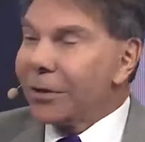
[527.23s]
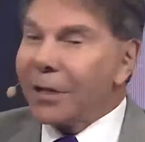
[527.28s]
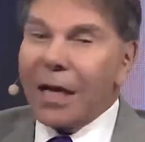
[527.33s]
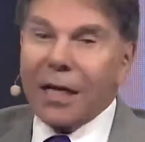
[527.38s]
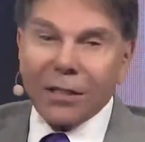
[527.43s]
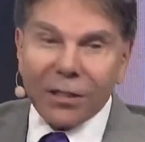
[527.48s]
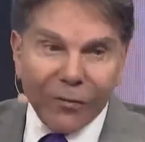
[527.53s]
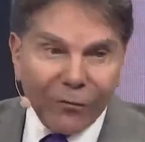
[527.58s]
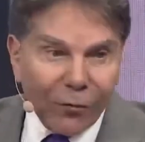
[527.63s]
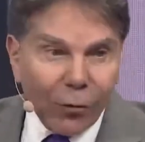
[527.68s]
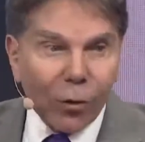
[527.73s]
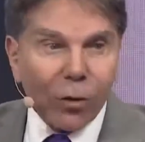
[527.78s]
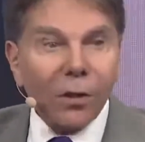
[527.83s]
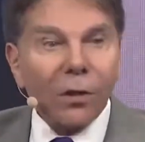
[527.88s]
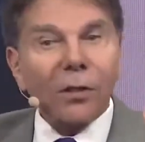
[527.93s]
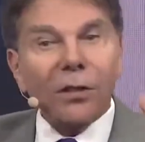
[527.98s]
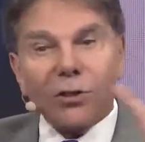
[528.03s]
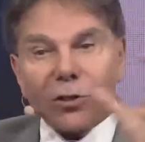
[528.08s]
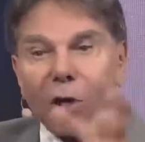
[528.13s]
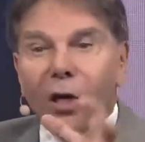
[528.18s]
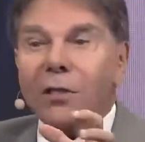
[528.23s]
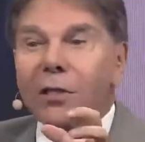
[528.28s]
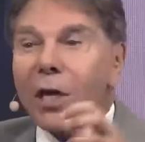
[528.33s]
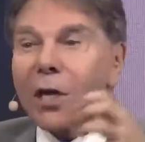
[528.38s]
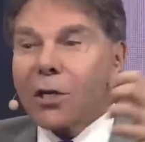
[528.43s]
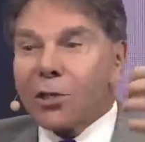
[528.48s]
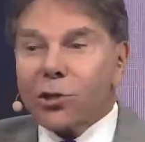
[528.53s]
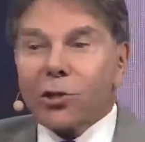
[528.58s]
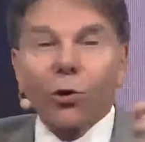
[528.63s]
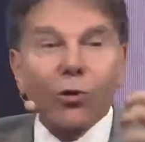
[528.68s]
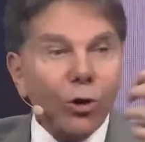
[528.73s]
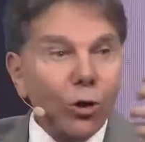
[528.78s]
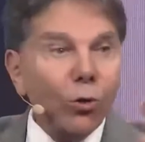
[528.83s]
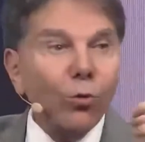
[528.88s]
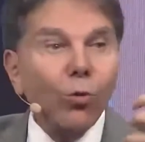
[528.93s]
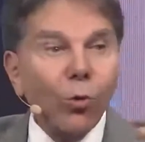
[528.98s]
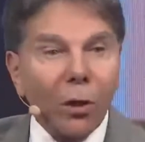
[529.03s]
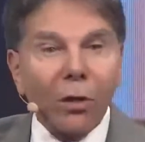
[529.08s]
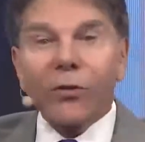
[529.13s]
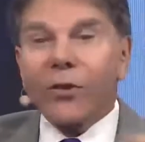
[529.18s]
And yeah, the focal else. is causal. Yeah. So you
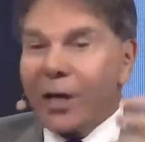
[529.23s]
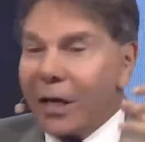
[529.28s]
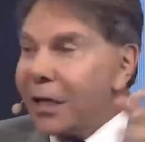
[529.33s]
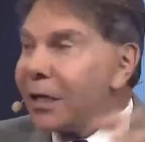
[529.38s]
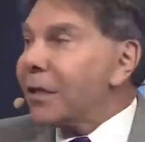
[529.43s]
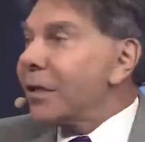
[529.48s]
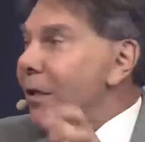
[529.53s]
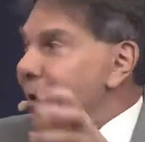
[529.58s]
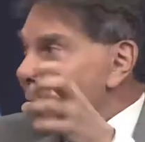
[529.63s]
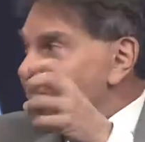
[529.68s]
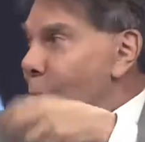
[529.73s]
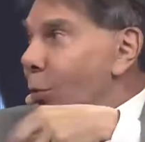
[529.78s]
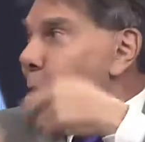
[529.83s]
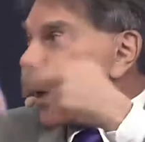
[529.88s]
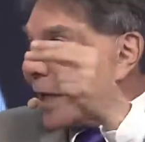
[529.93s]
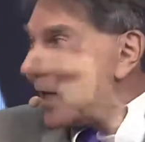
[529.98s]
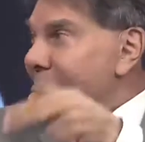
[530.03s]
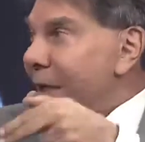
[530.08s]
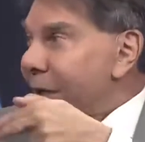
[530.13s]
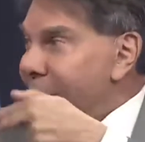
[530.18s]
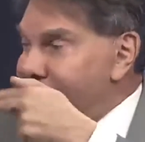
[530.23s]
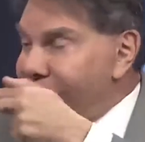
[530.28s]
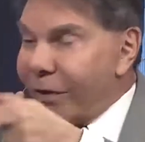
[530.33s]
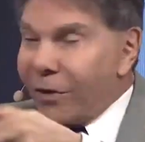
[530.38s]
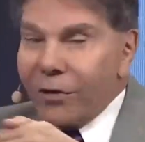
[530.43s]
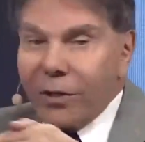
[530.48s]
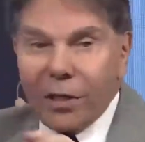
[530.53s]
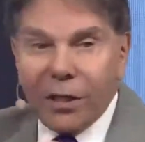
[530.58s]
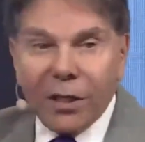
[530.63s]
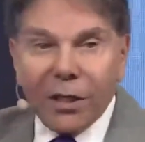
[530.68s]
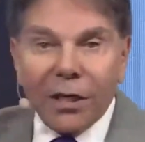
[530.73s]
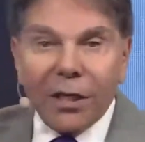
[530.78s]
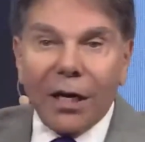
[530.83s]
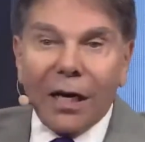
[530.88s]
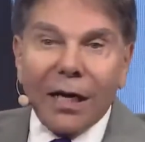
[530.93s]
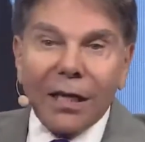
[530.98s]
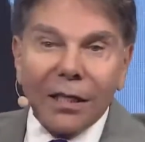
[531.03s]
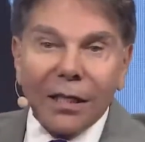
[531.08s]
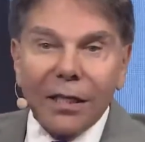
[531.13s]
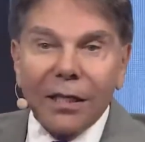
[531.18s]
will then rate it very
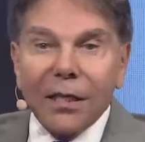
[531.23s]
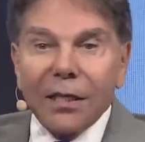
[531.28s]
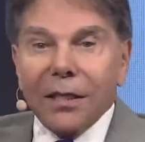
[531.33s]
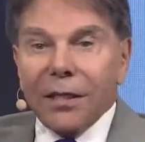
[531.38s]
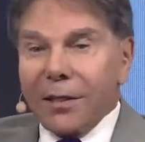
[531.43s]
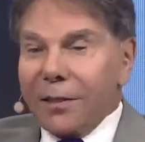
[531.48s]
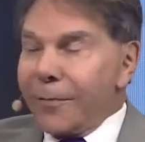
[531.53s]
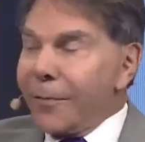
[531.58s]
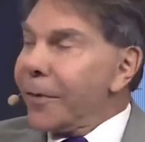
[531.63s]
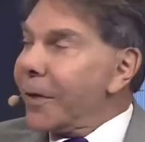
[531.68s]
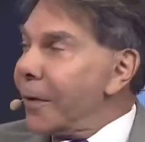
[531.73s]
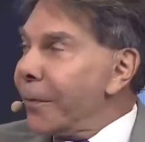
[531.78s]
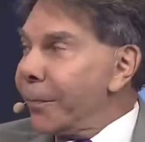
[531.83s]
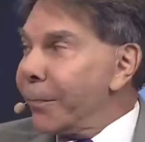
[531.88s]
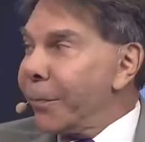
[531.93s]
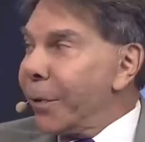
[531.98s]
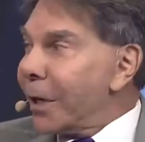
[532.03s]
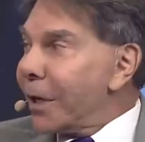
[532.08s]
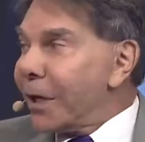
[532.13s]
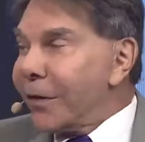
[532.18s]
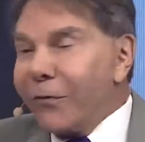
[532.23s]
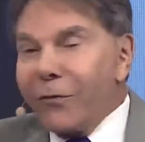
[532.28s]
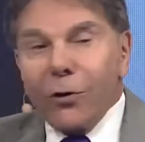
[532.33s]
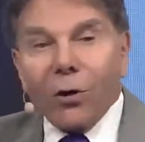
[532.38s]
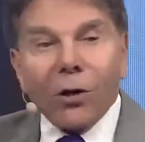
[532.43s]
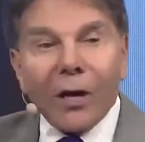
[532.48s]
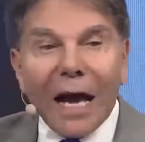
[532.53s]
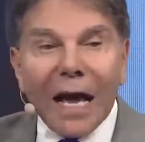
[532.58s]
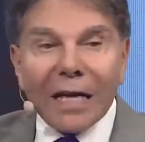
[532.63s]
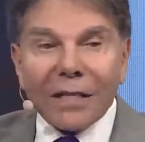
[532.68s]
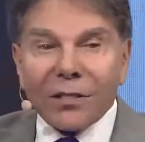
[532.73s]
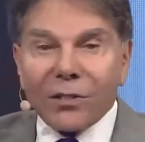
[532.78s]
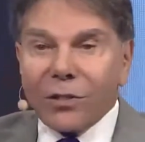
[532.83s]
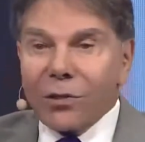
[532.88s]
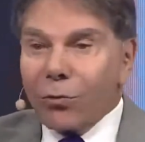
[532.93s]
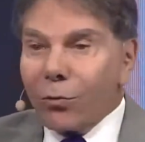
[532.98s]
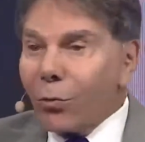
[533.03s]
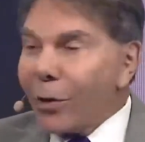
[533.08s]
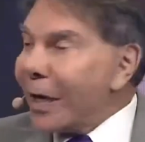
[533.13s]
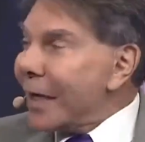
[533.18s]
highly. But if you're asked
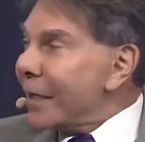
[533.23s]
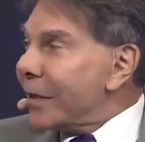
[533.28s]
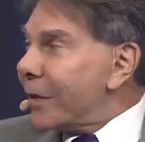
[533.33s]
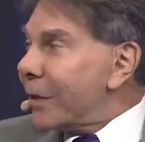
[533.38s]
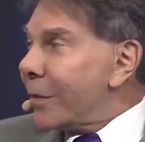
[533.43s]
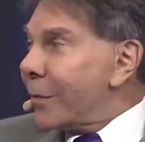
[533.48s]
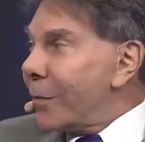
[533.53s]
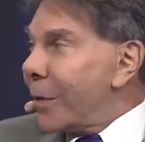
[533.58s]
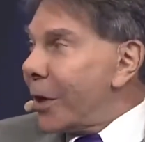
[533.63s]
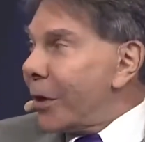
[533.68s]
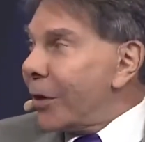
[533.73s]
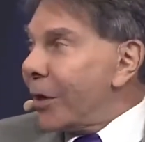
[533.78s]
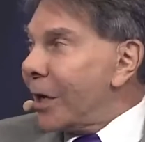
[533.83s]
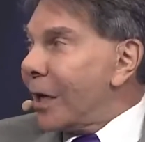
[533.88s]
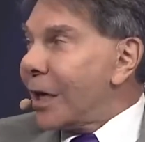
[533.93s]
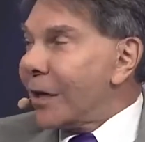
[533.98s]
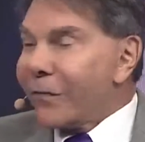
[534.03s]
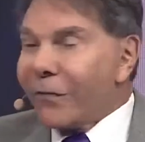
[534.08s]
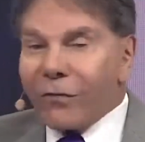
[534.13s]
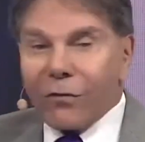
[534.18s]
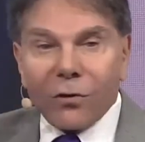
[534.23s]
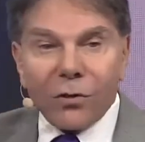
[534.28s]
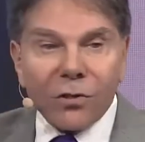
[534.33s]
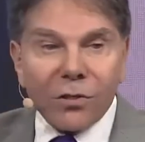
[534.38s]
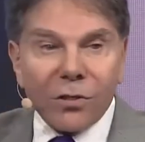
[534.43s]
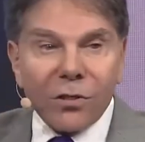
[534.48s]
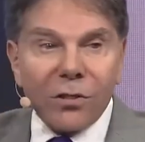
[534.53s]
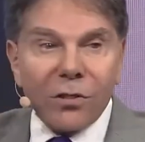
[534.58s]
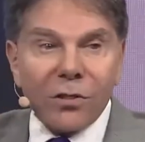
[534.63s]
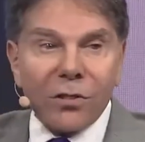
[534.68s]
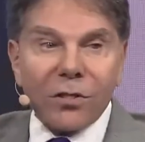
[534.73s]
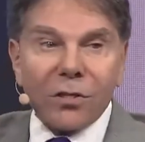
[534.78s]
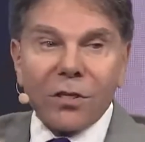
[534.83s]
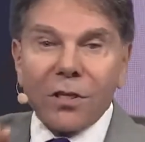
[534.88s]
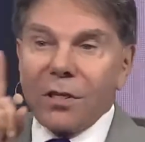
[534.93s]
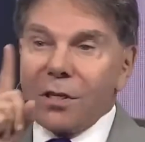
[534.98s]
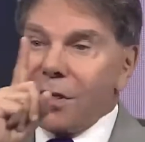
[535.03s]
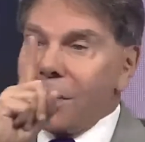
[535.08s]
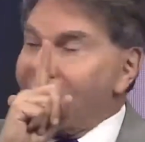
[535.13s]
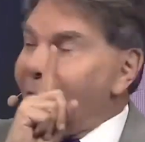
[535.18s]
to rate the Marriott versus
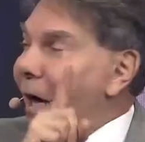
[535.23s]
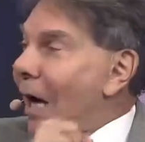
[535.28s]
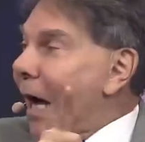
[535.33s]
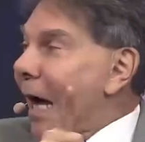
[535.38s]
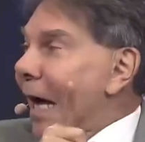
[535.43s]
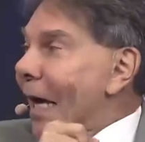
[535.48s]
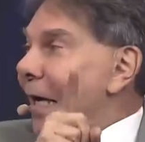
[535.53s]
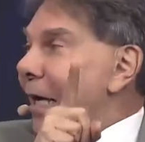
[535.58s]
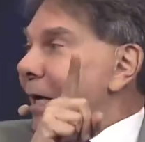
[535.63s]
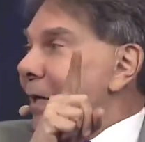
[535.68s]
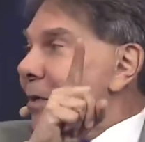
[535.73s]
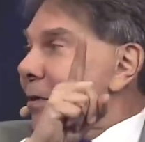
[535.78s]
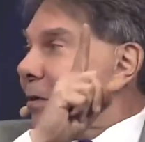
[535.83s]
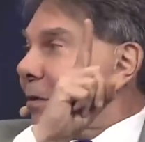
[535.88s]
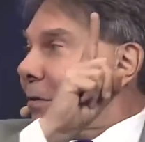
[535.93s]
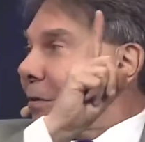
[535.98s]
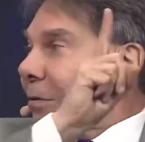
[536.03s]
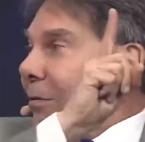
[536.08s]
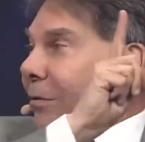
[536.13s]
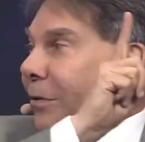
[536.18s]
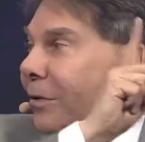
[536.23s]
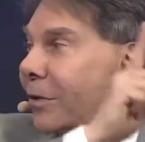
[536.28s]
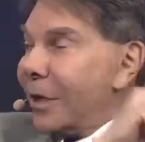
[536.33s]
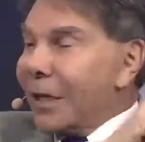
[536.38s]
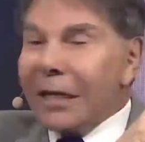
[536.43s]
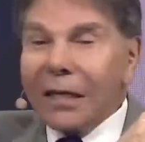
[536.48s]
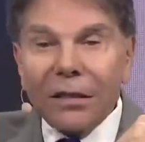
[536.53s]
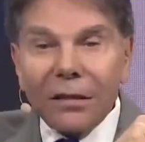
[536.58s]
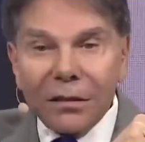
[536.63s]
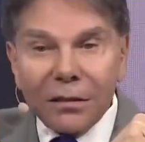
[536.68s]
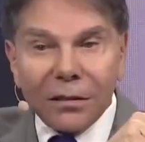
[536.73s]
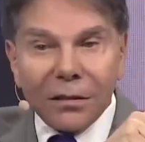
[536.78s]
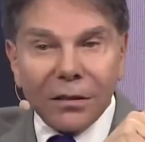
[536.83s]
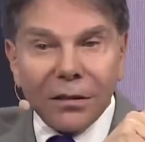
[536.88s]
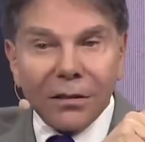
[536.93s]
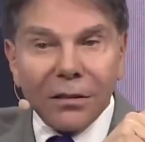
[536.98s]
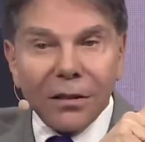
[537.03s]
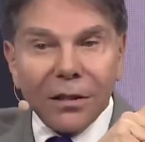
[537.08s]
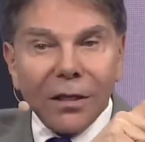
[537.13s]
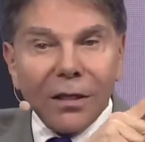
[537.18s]
the Hyatt or the
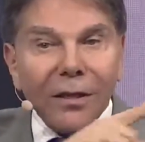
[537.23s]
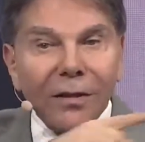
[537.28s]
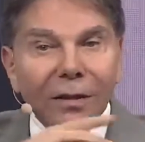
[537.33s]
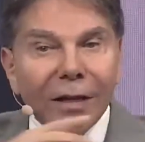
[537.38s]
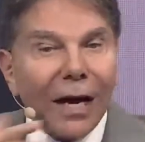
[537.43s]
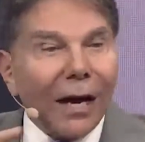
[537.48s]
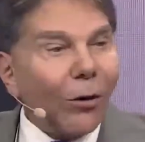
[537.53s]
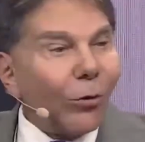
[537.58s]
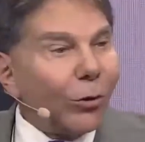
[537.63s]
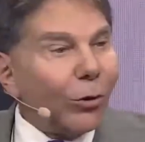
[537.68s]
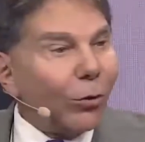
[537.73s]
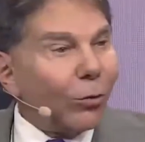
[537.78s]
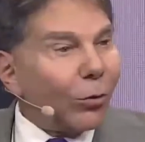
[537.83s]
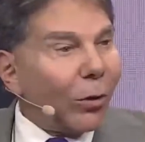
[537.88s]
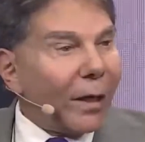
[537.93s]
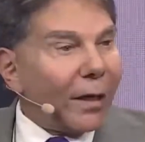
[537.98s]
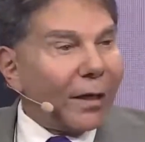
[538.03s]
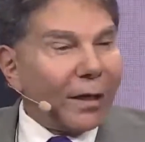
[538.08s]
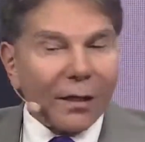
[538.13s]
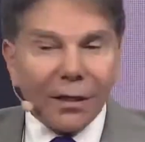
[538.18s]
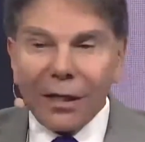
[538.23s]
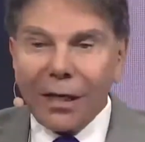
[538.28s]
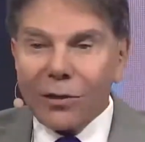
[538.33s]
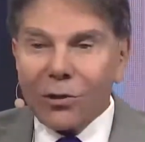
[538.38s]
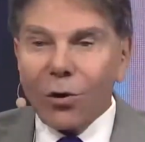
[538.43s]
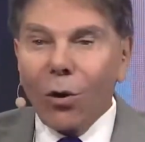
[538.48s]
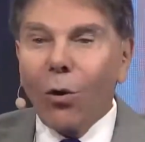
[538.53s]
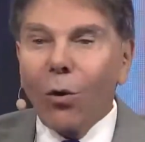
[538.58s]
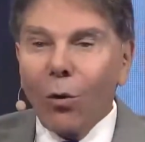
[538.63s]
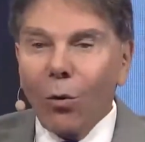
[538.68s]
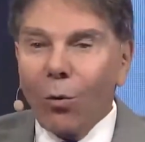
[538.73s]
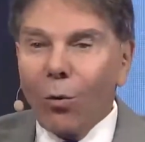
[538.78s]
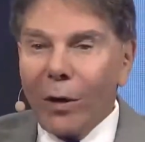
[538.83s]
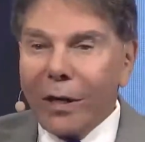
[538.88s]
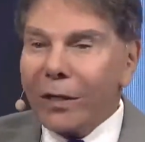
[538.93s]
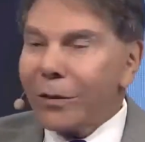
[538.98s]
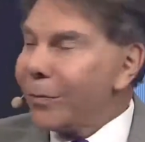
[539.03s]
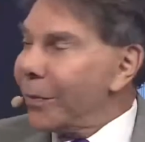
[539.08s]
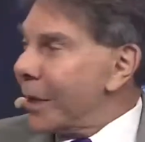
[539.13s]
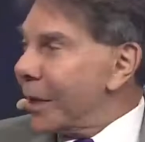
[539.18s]
Hilton, now you recognize, oh,
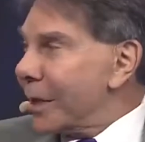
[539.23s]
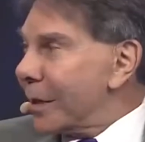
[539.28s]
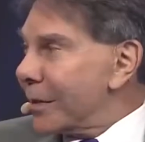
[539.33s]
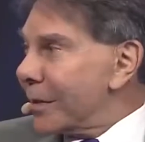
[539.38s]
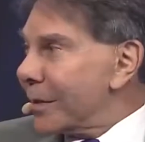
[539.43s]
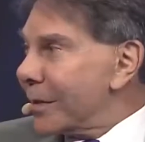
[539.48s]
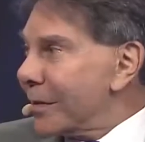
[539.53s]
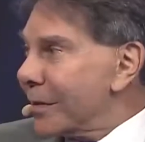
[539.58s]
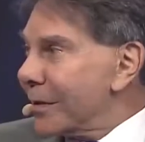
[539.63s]
wait a minute.